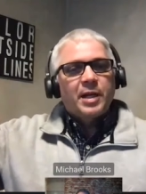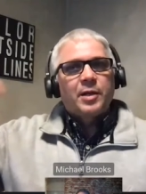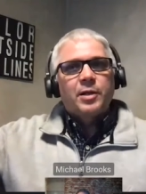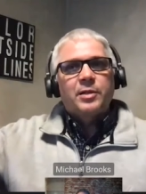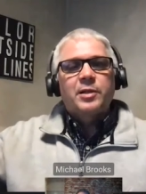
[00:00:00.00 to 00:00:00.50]
that I
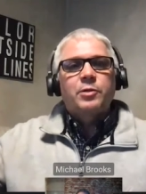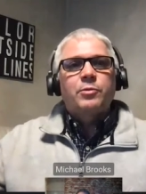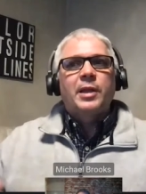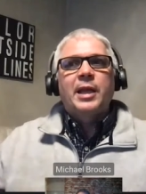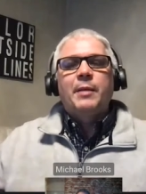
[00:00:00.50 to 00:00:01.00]
hooked
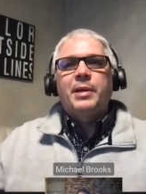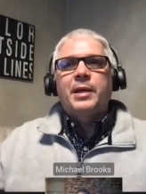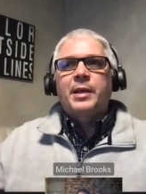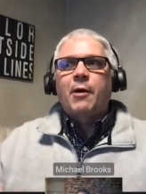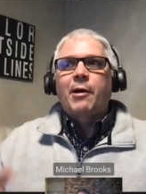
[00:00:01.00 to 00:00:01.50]
into a lamp,
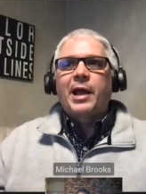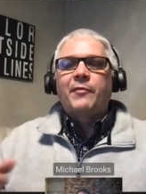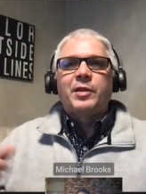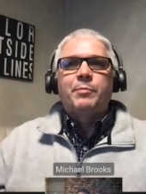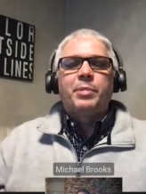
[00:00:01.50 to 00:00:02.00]
and now I
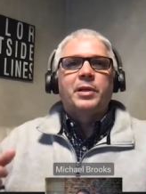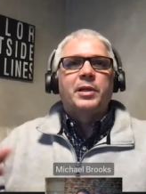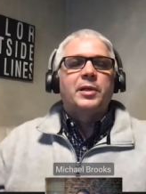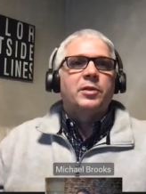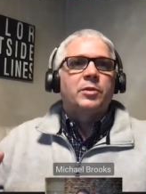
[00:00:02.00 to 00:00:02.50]
have the
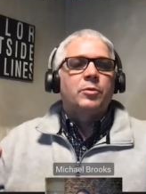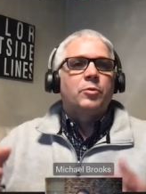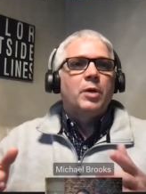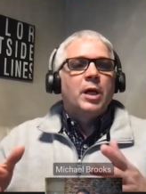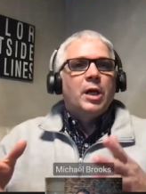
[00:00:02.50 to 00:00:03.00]
ability
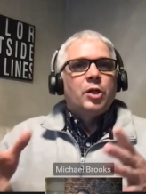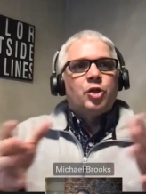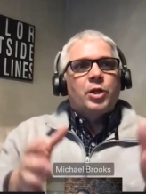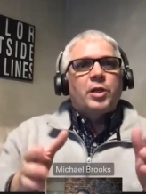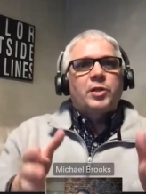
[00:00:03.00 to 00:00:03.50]
to
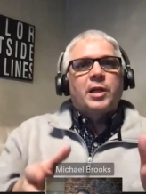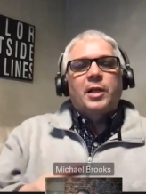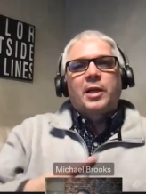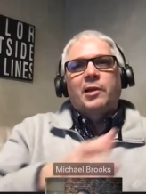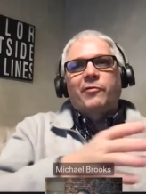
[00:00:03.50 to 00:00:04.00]
change that
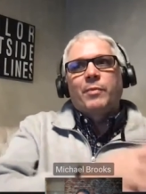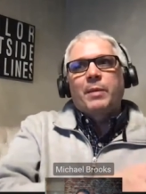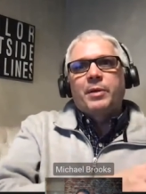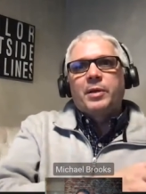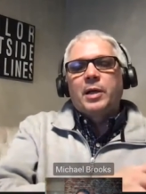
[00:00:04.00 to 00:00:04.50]
lighting from
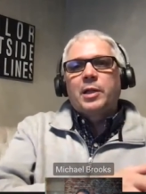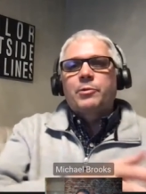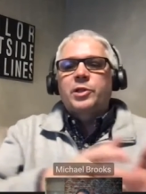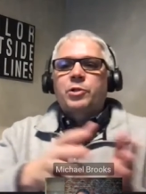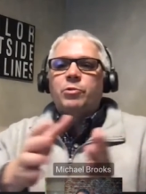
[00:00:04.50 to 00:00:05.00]
maybe
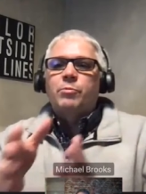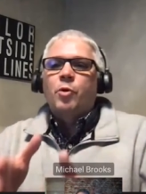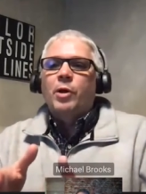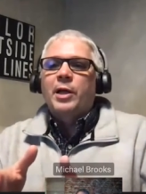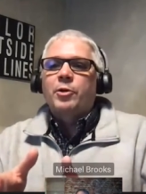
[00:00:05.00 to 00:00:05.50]
yellowish to a
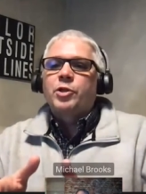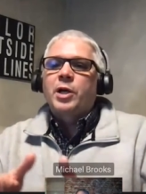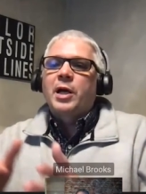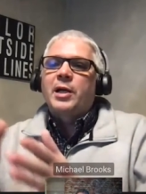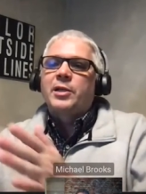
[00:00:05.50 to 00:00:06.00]
more
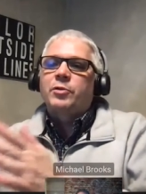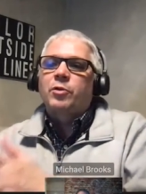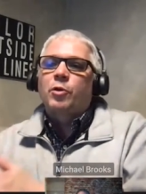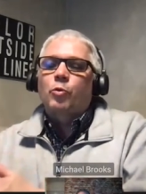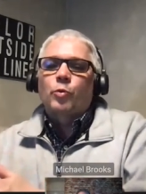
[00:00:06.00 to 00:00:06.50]
energized
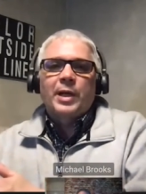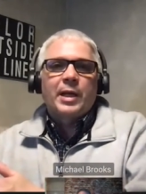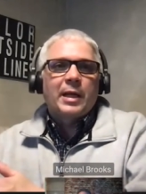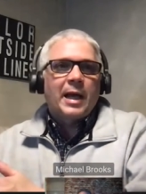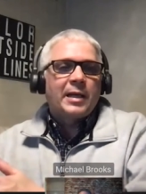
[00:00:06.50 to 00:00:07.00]
or a
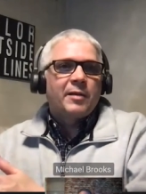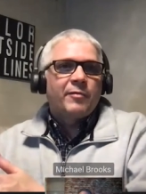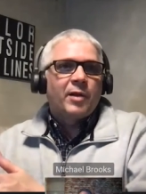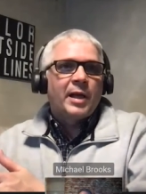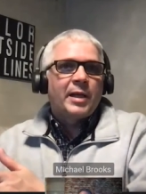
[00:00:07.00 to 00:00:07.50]
reading kind
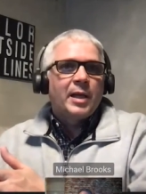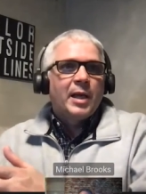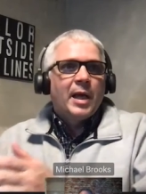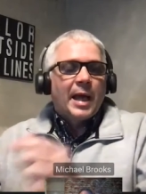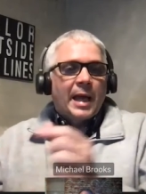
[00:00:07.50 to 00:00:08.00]
of light,
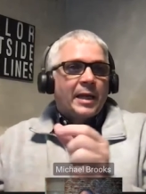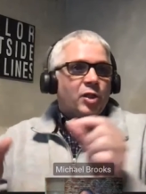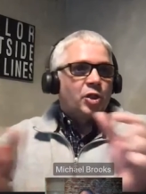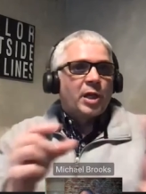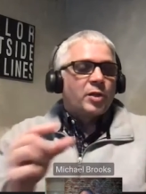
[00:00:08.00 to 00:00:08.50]
and it
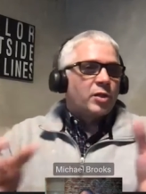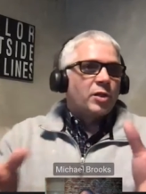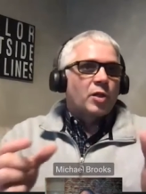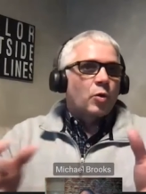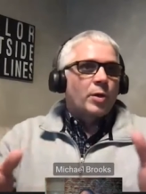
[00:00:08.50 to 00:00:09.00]
changes
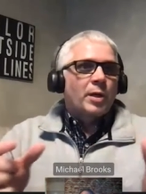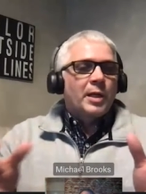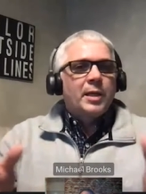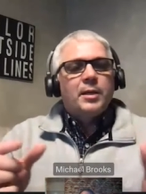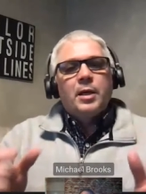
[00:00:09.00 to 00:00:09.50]

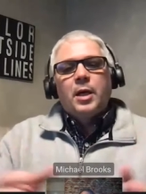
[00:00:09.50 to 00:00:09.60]
accordingly.